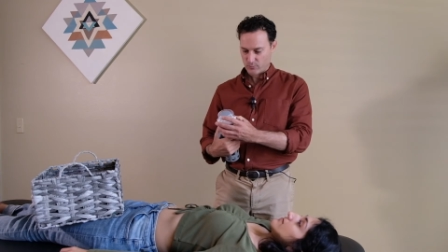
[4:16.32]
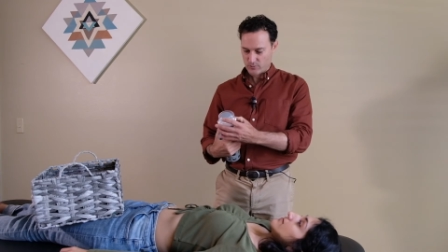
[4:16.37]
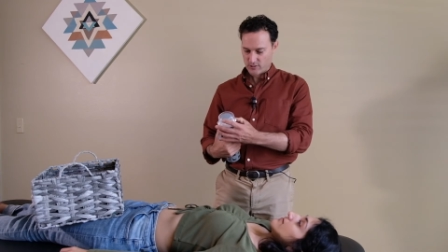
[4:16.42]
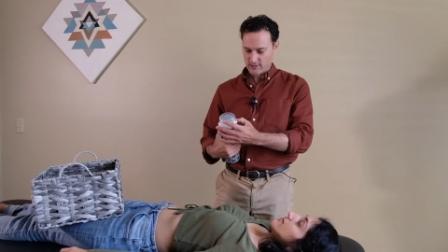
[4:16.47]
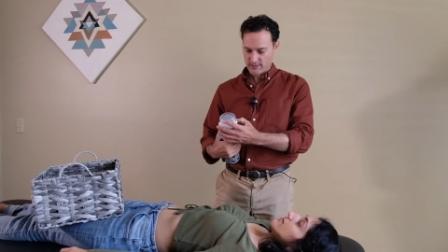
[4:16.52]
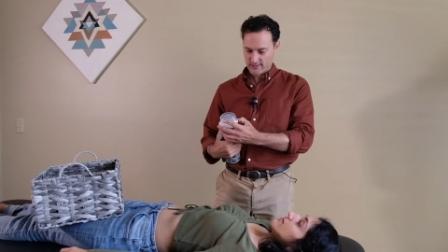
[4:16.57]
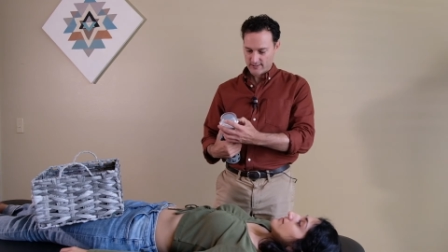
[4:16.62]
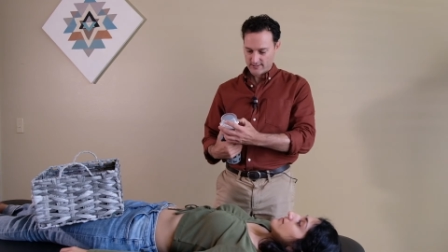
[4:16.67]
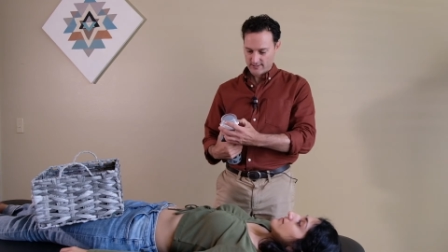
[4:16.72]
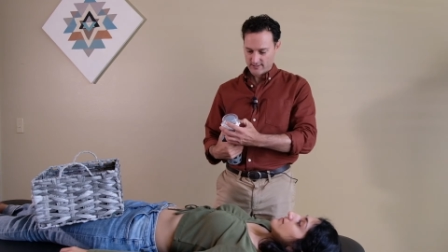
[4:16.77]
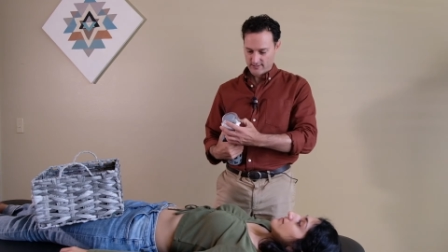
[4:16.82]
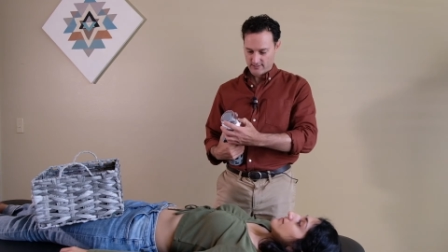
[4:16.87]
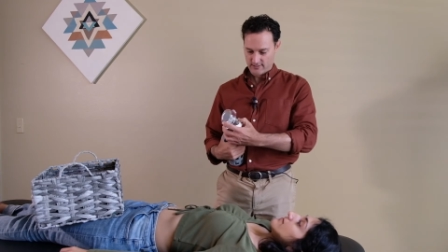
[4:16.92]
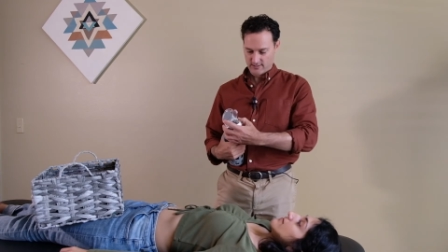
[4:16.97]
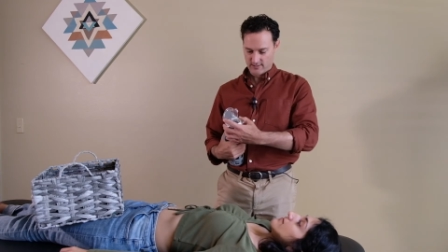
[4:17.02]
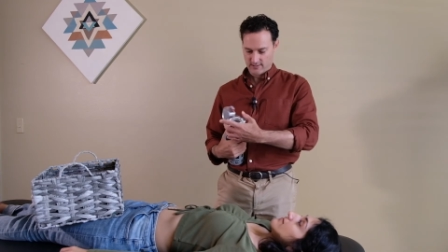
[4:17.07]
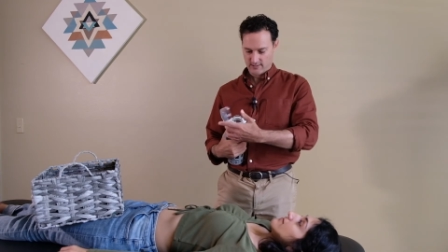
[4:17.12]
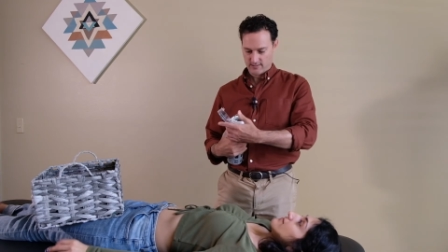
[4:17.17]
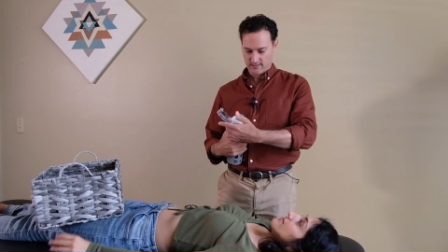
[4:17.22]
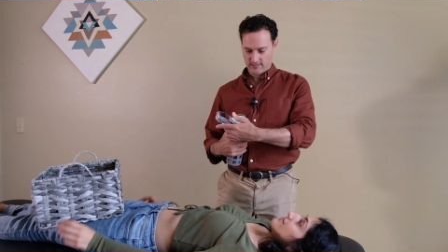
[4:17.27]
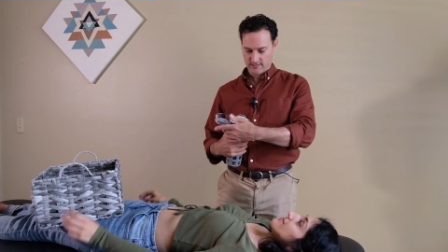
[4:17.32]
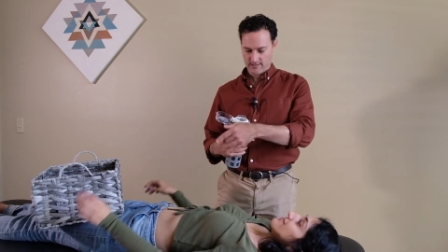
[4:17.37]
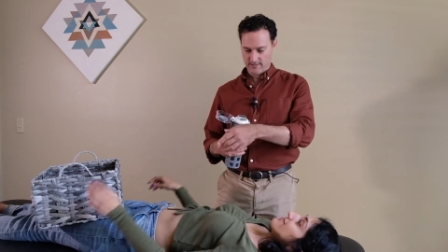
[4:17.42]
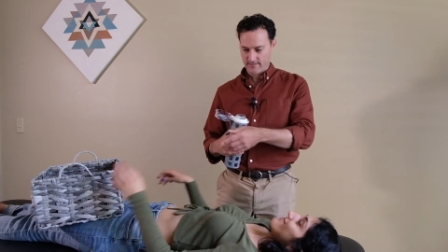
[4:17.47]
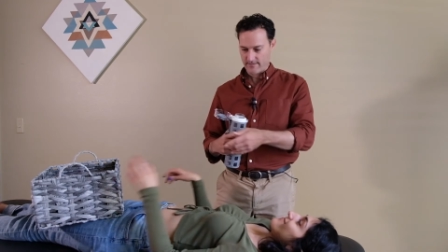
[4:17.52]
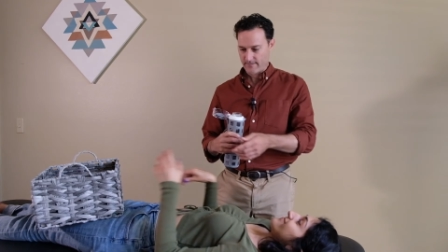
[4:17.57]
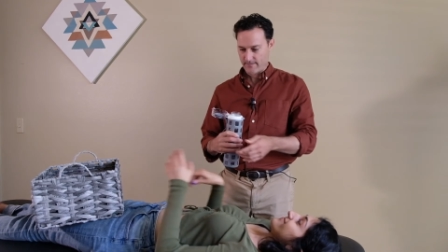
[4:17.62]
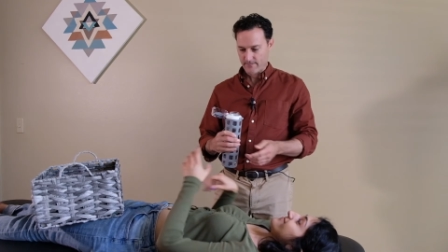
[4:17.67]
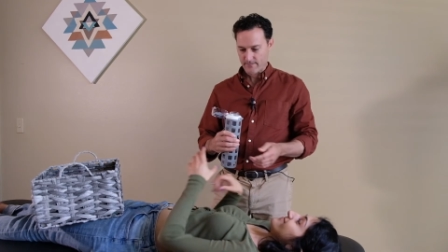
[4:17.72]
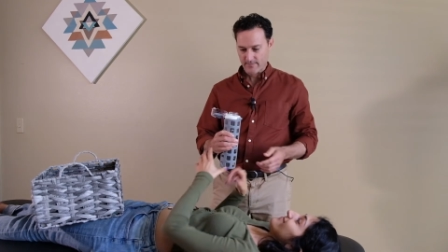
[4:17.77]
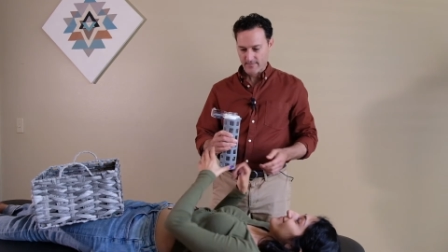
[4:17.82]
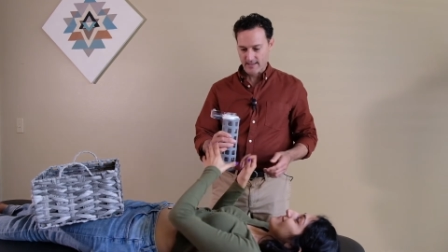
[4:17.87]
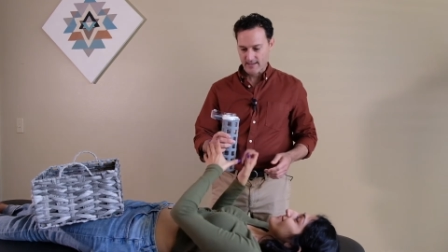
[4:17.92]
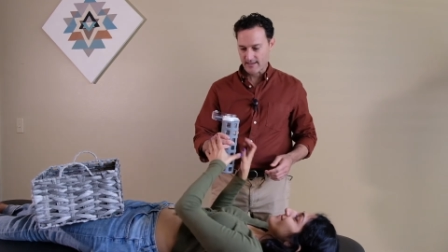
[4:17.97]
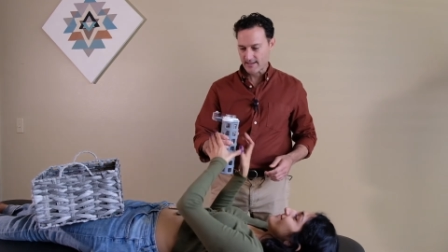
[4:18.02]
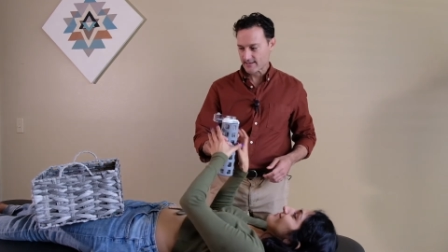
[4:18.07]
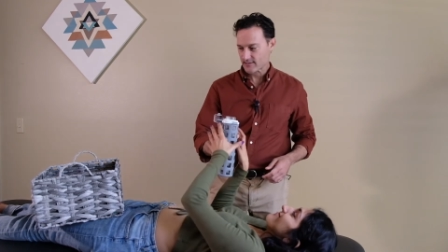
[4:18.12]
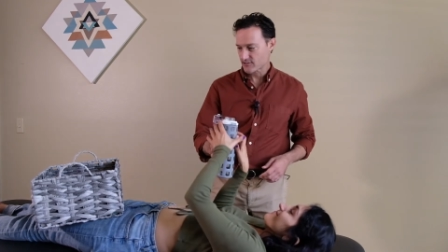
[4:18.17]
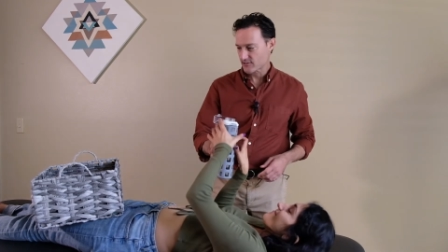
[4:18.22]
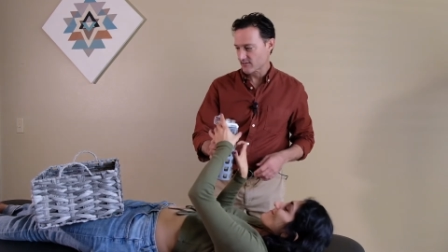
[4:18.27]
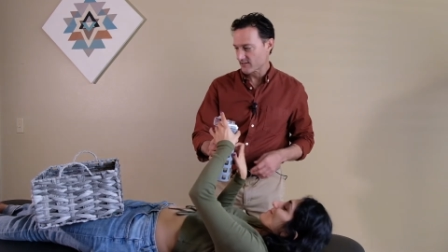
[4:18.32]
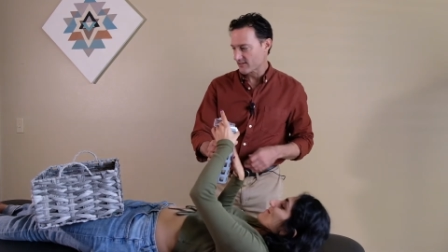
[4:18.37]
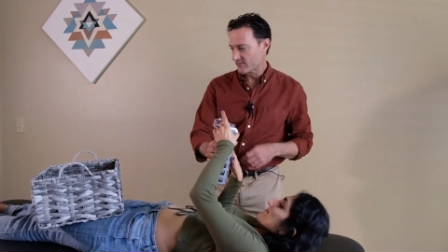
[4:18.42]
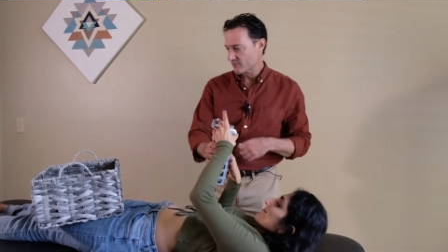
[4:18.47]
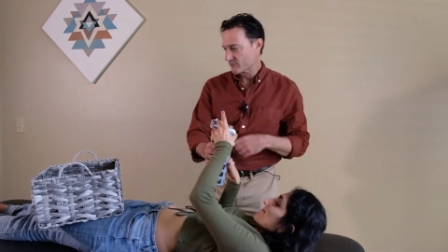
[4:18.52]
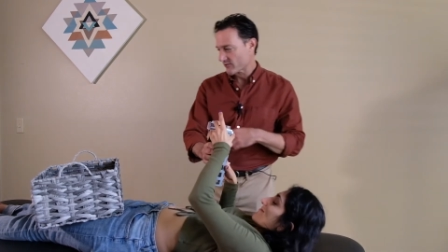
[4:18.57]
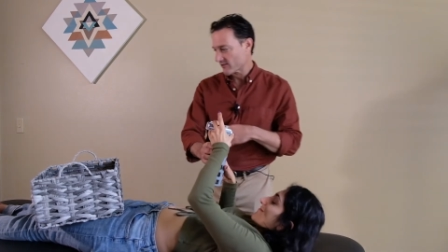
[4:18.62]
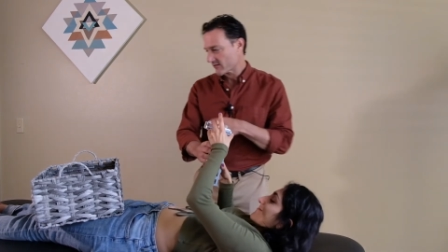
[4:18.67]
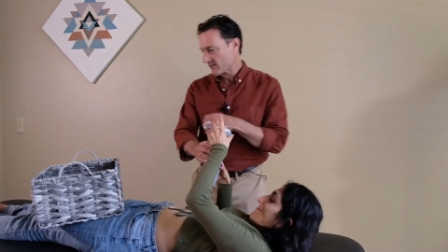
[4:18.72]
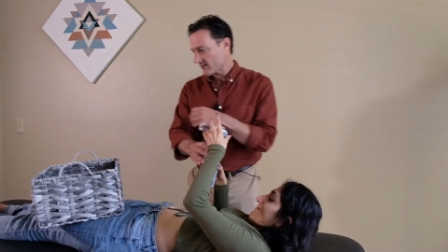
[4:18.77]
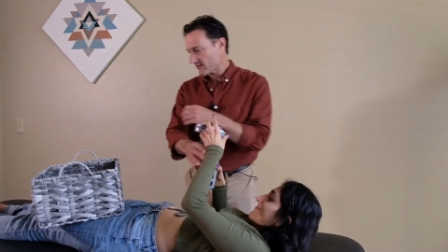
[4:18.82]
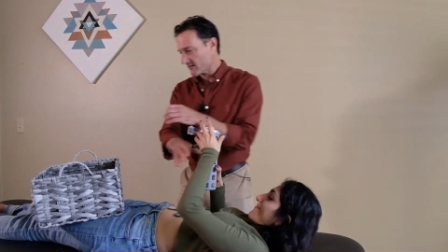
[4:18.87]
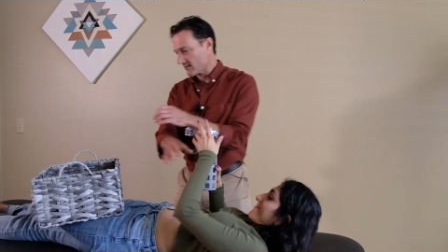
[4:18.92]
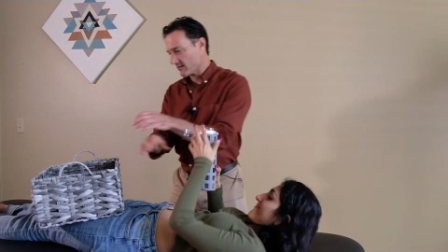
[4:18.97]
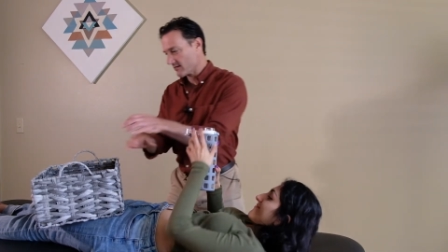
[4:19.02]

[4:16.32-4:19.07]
water so she can actually drink it.